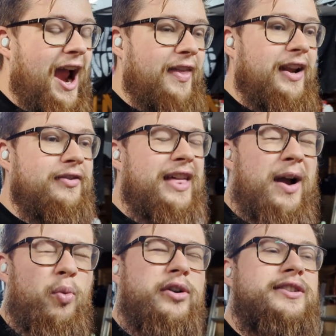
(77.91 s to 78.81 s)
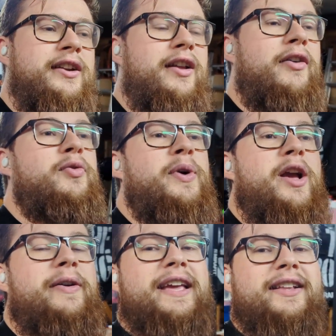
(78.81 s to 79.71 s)
And then if that wasn't enough, we're
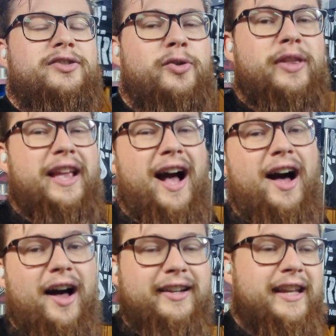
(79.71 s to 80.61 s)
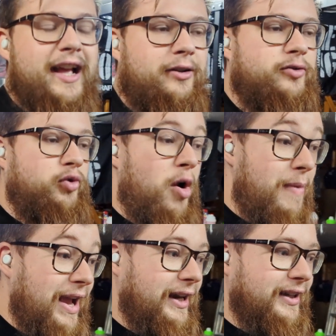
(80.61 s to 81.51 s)
going into the RDLs,
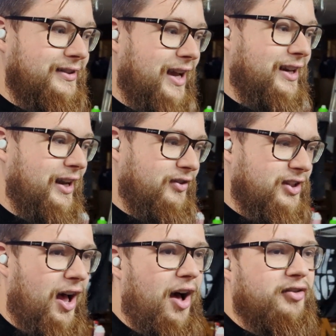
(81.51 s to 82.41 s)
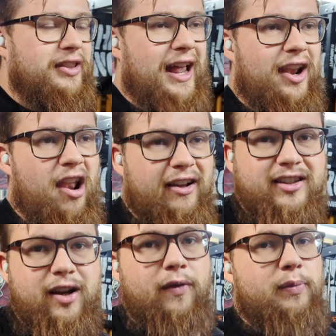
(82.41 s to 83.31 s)
Romanian deadlifts, after that,
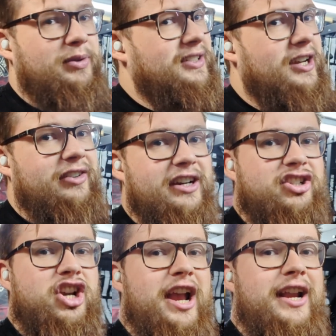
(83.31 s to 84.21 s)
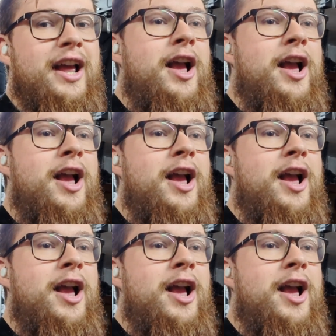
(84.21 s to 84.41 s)
lighting up the posterior chain,